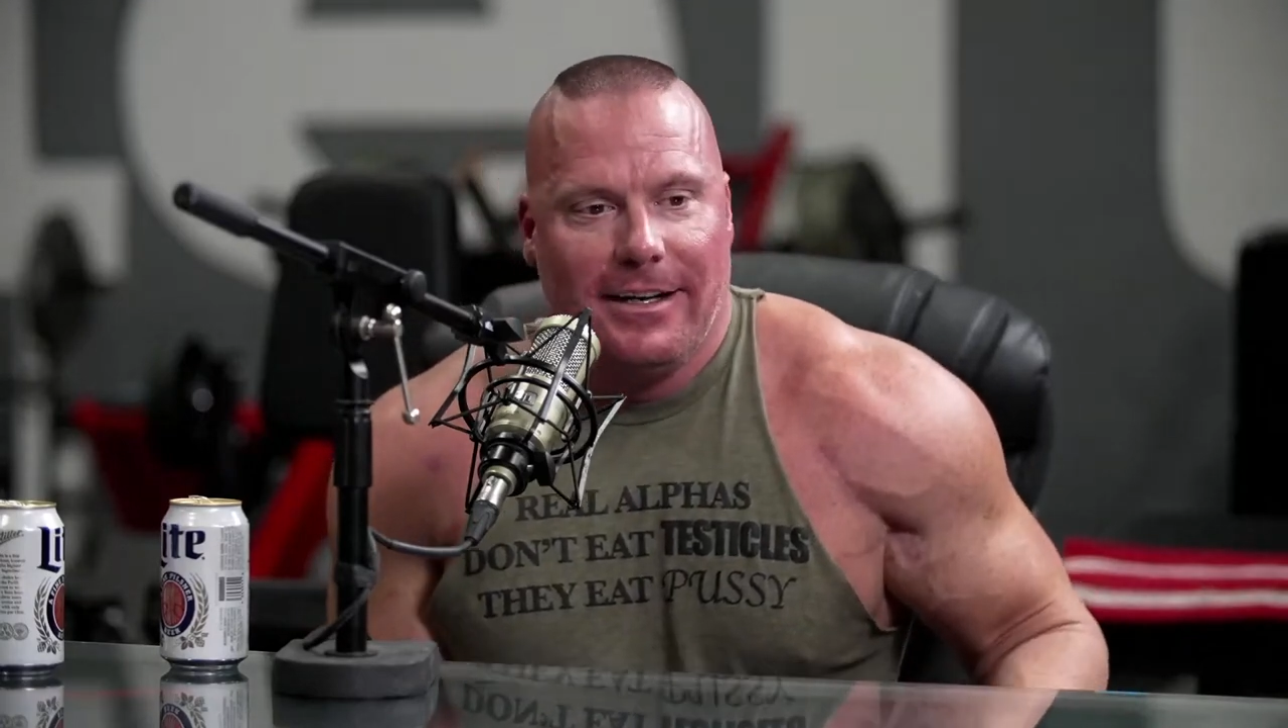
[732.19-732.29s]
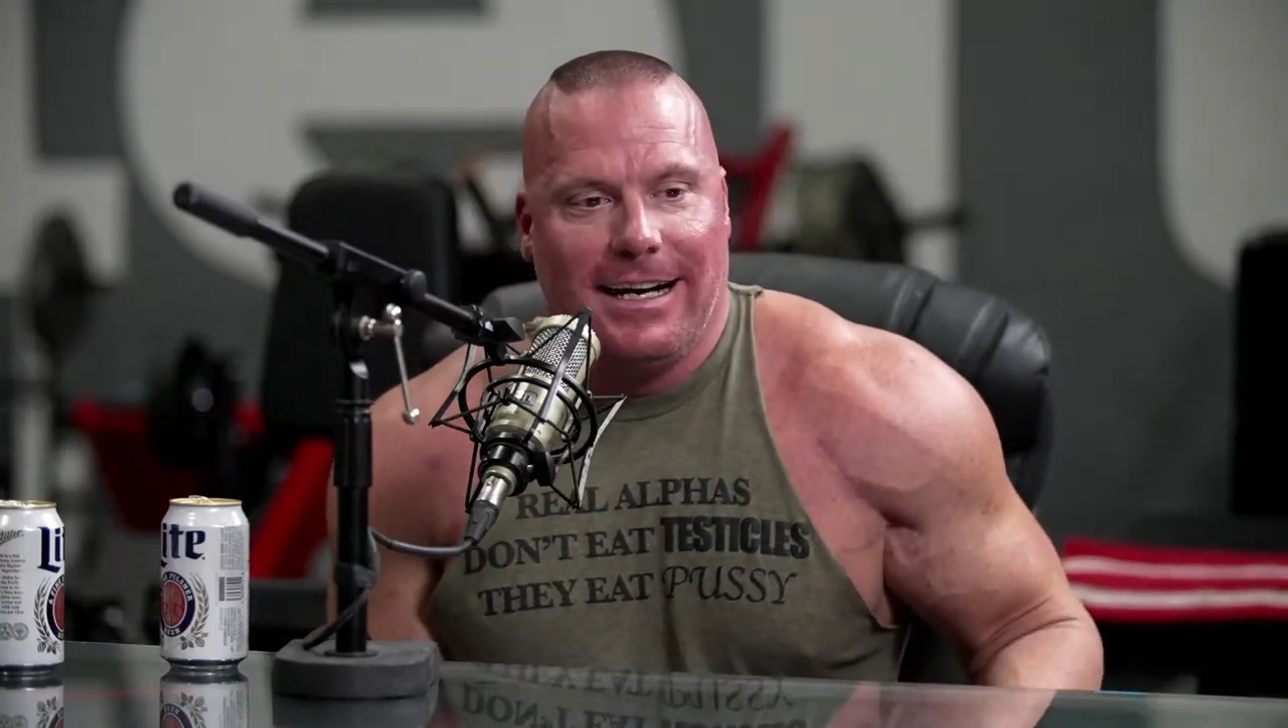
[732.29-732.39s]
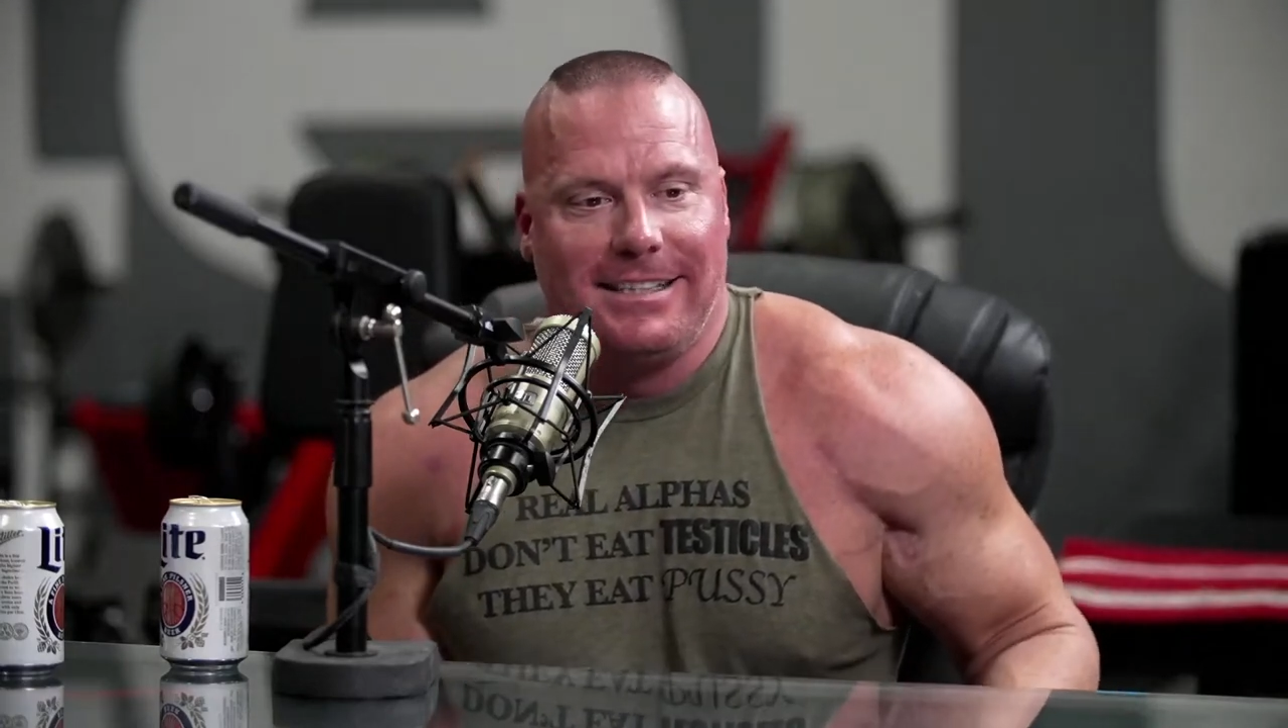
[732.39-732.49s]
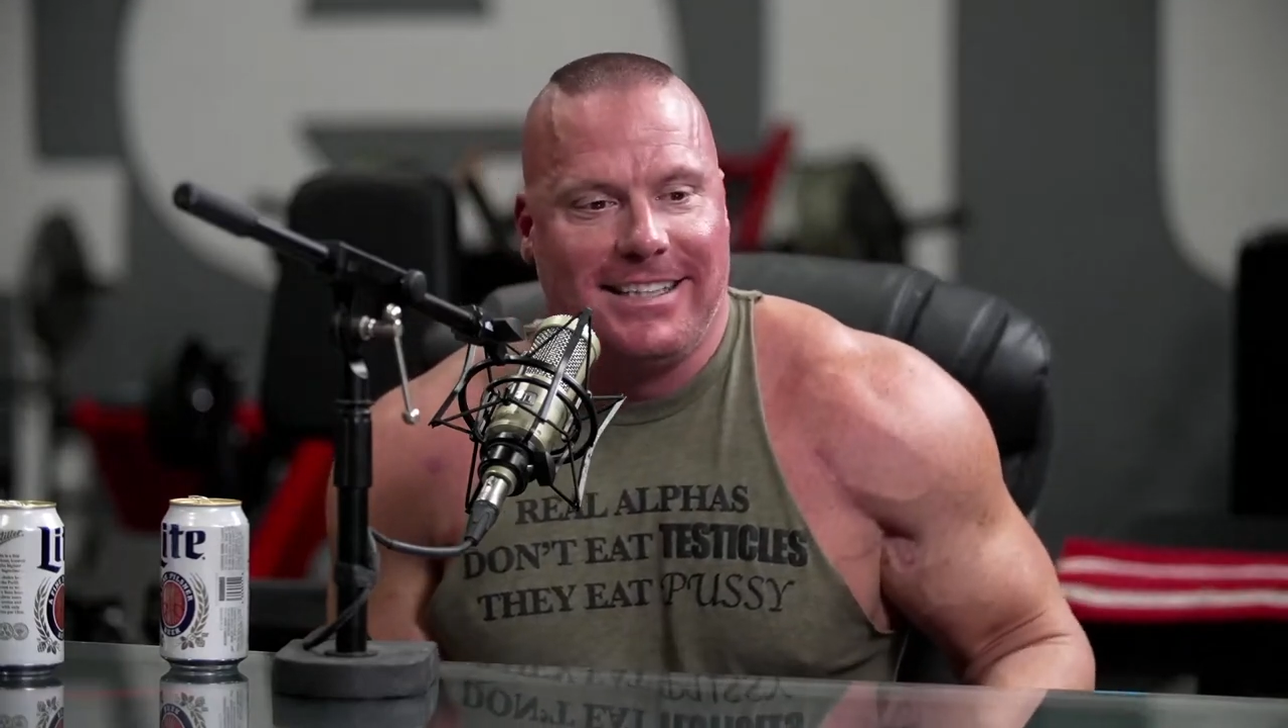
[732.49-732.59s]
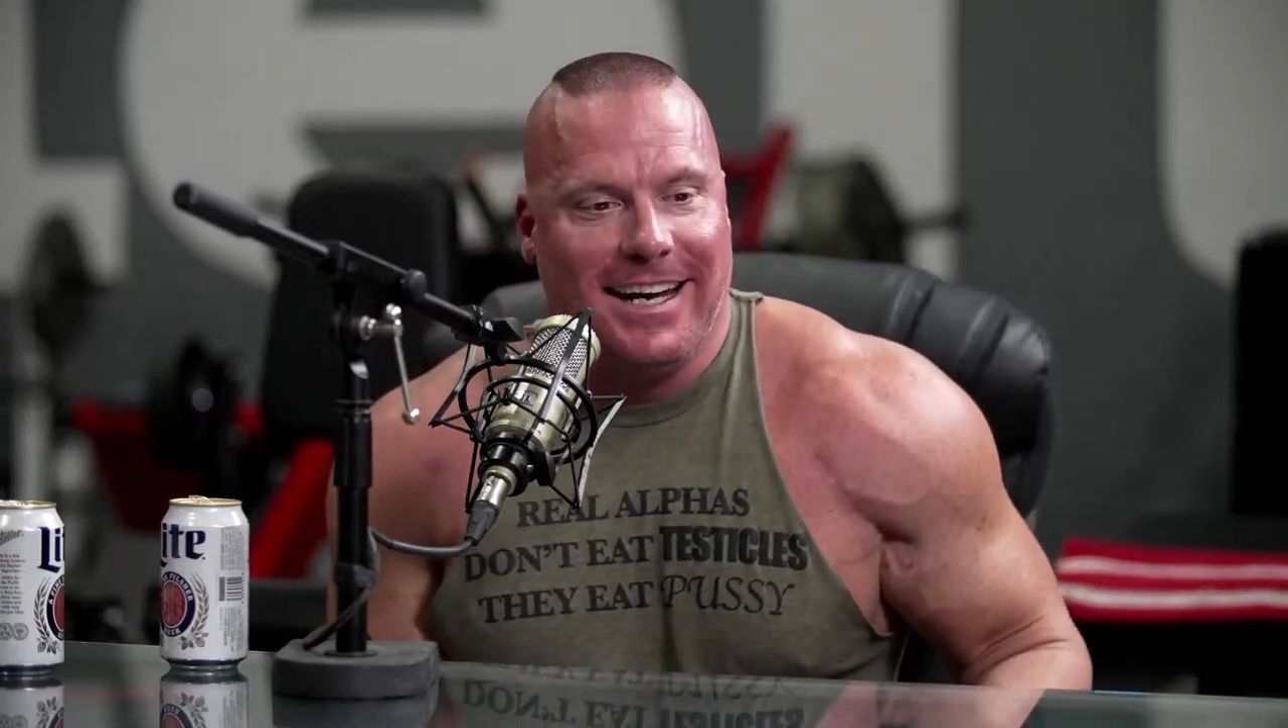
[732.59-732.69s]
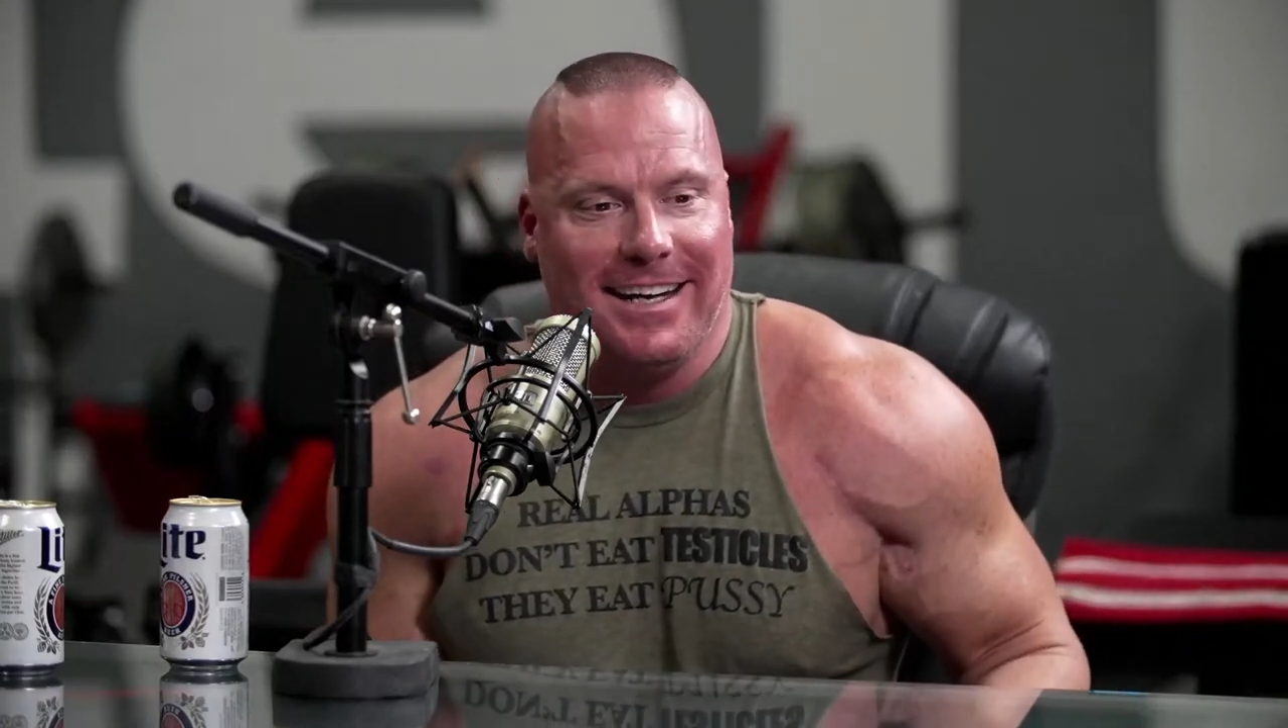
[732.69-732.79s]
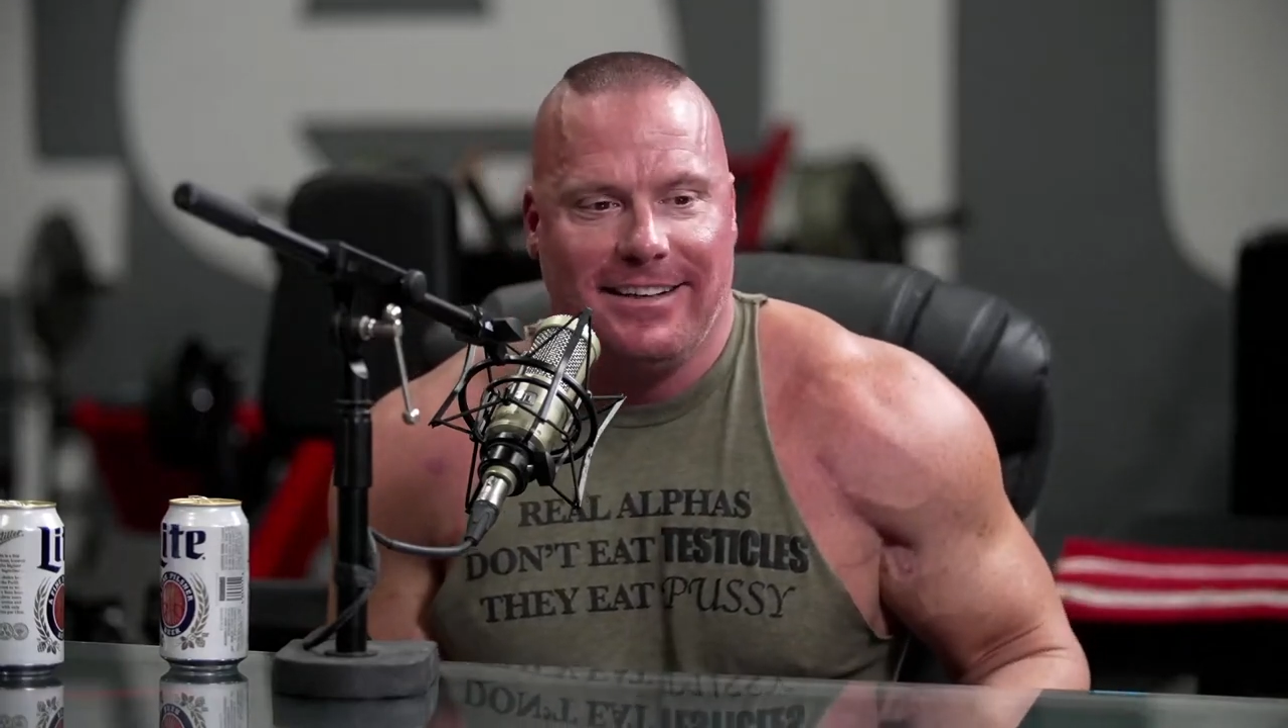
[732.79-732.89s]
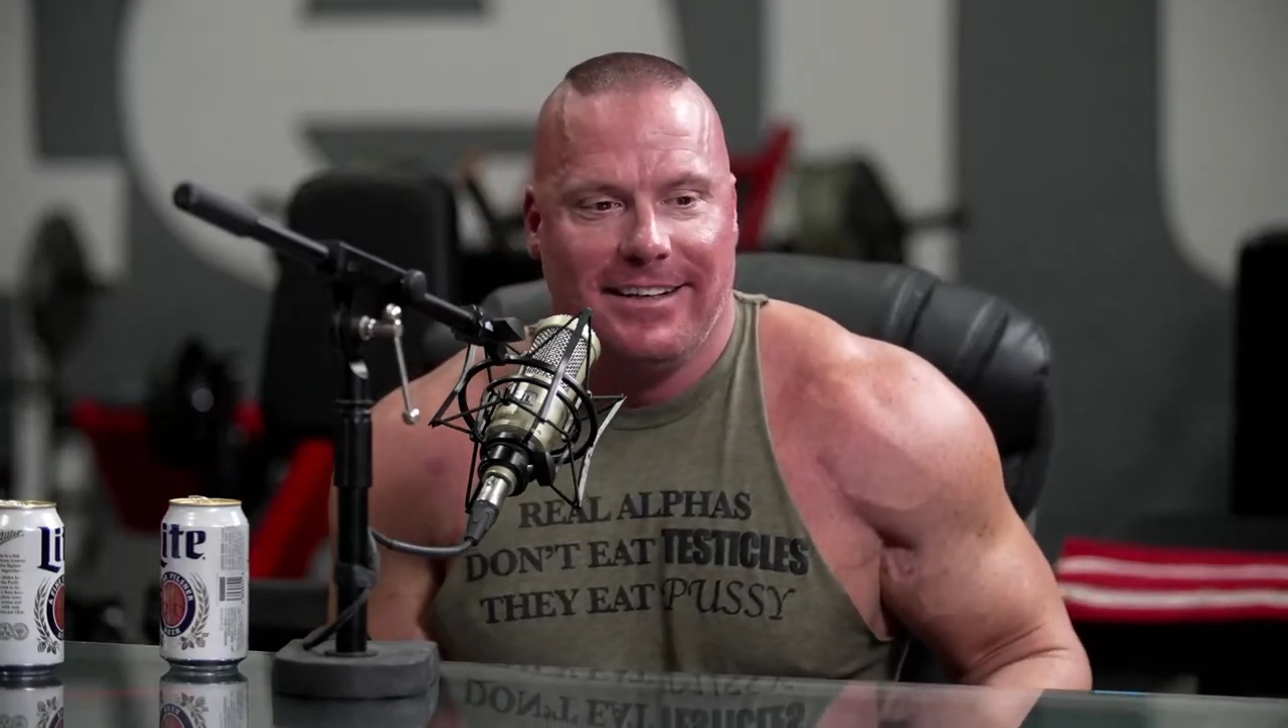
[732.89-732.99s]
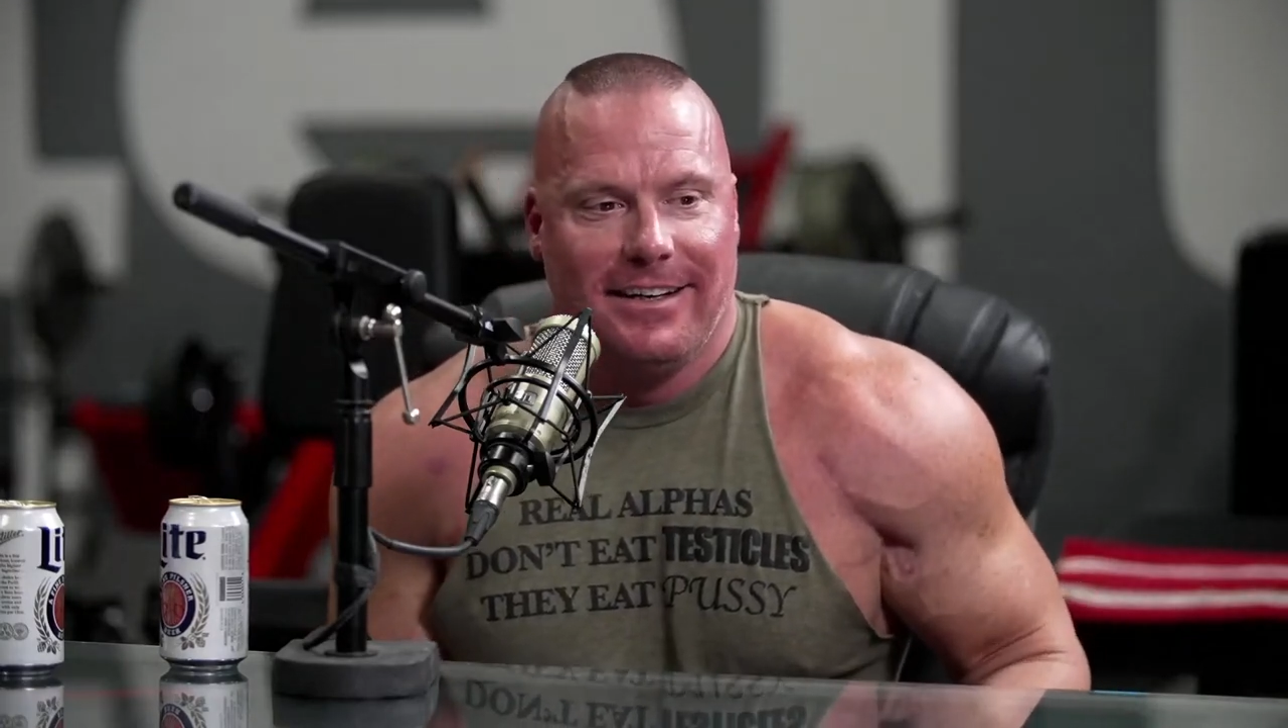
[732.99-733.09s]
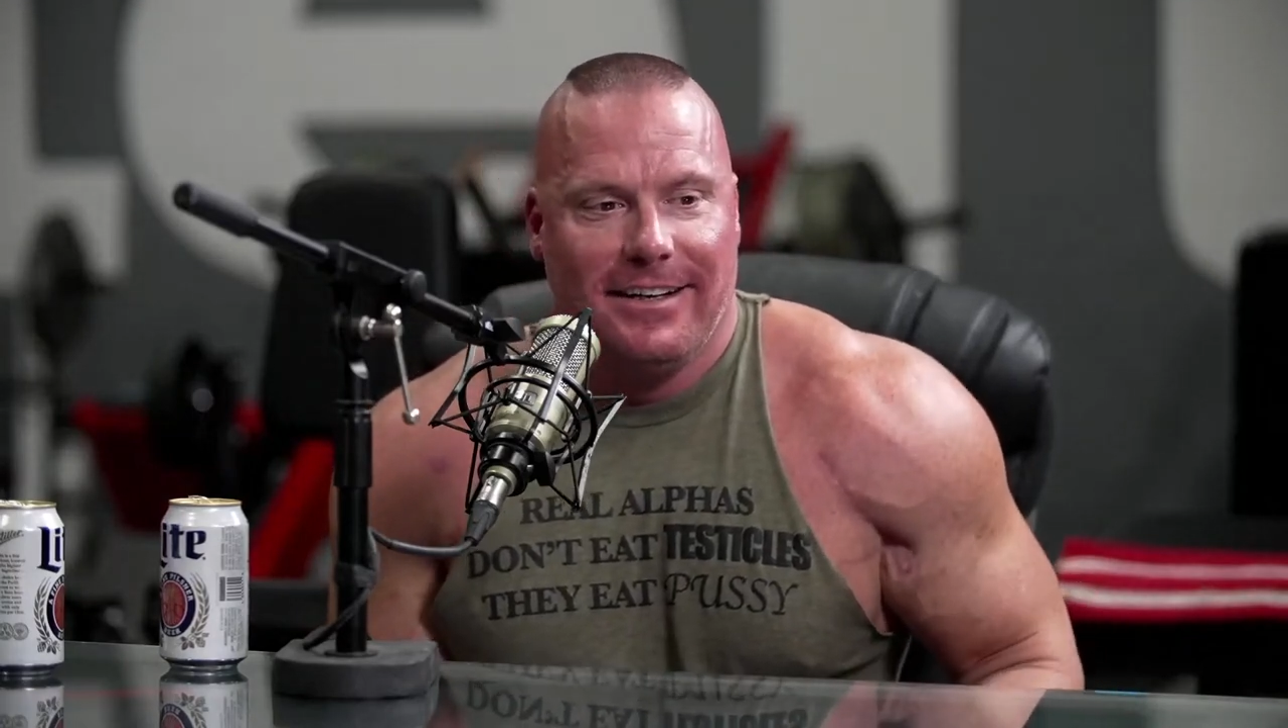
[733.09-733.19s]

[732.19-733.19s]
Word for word: I said,